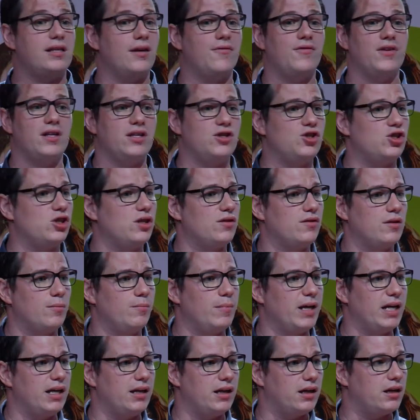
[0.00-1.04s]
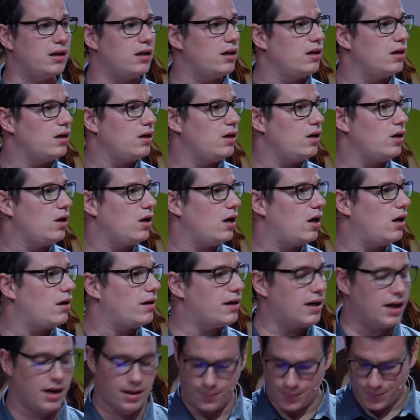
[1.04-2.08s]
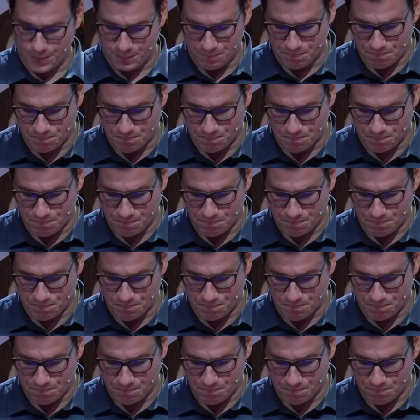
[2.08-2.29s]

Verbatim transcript: definition of the meaning. Okay?